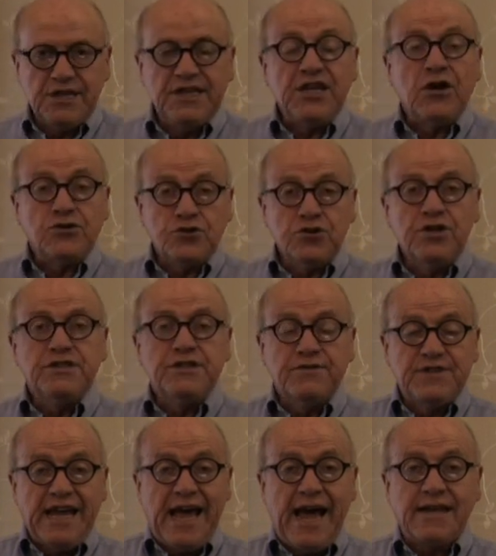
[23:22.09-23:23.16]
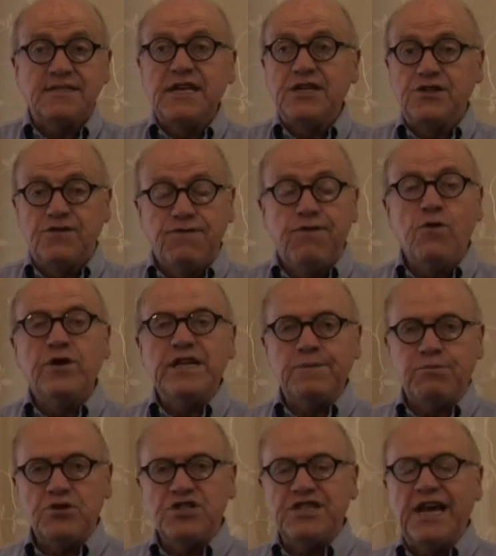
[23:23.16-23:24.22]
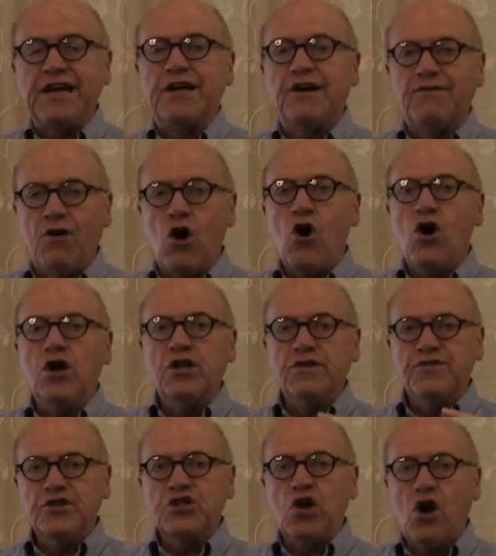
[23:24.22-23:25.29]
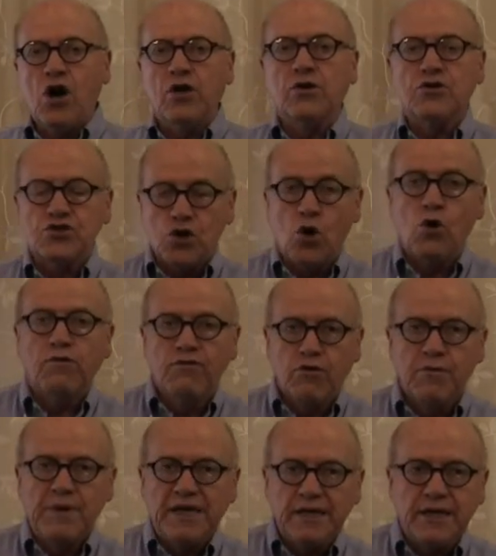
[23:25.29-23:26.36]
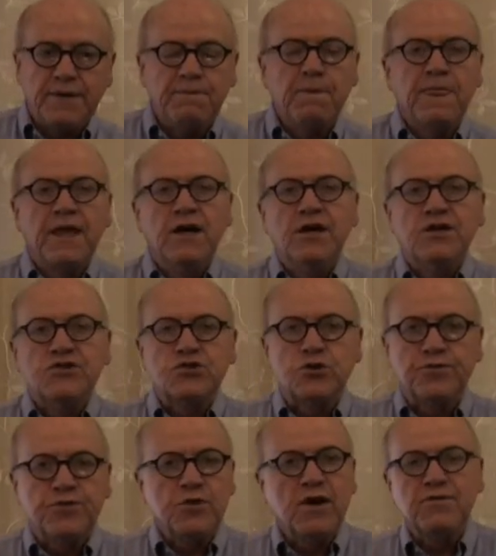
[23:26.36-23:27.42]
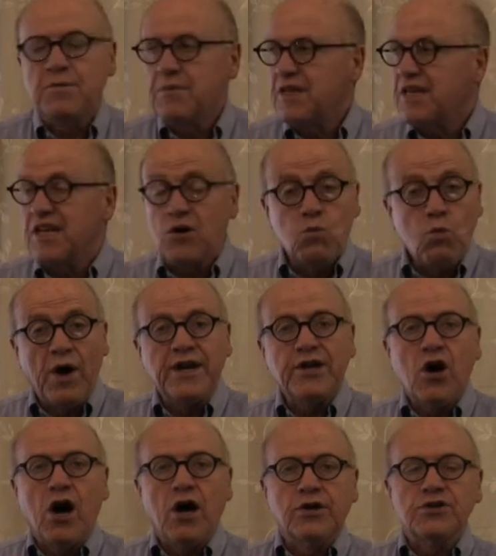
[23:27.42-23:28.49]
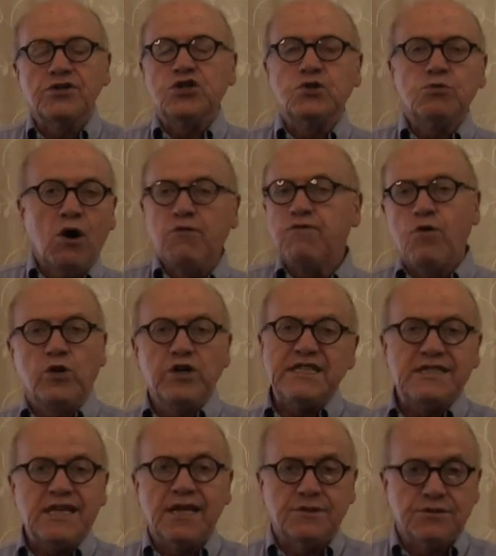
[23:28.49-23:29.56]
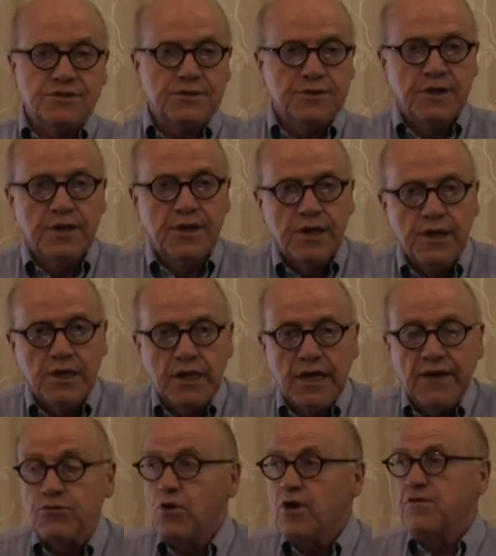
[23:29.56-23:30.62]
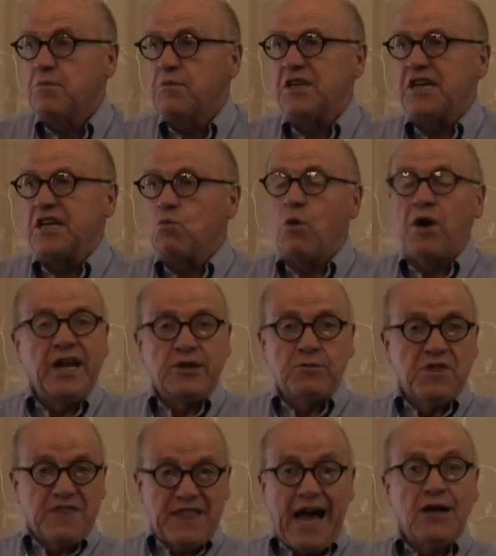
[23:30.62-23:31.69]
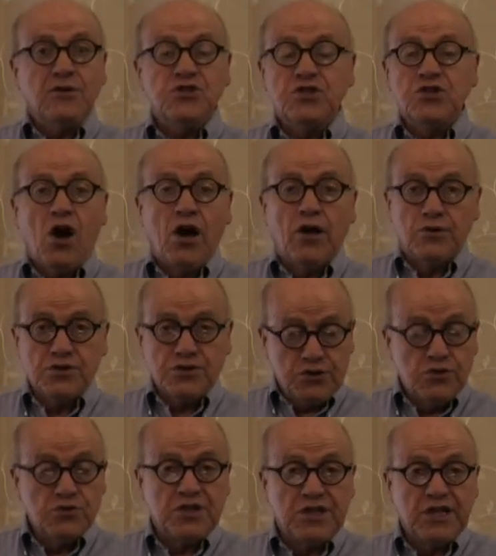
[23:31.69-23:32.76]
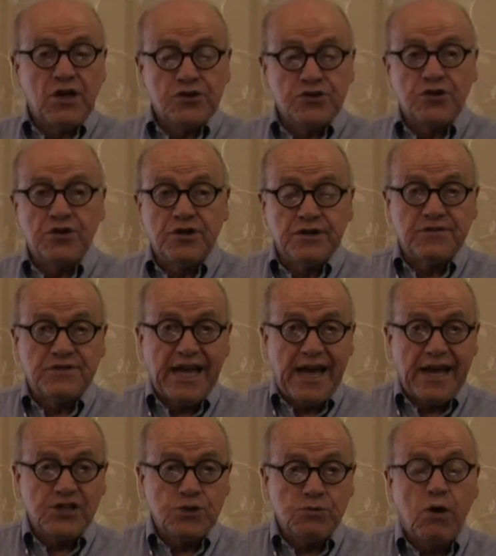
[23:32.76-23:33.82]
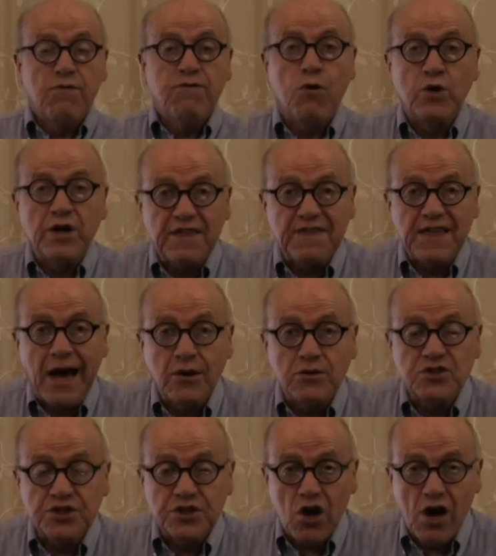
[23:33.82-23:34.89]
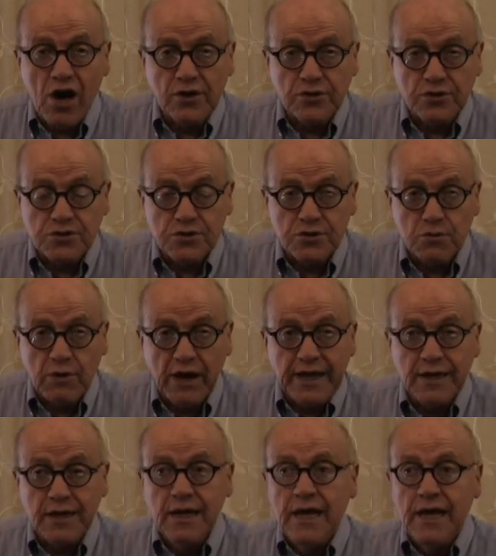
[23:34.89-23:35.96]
And the alternative tax is 40% of all of the dollars over $1 million. So if you have $1,001,000, you owe 40 cents. If you have $1,100,000 using the alternative tax, you owe $40,000, right?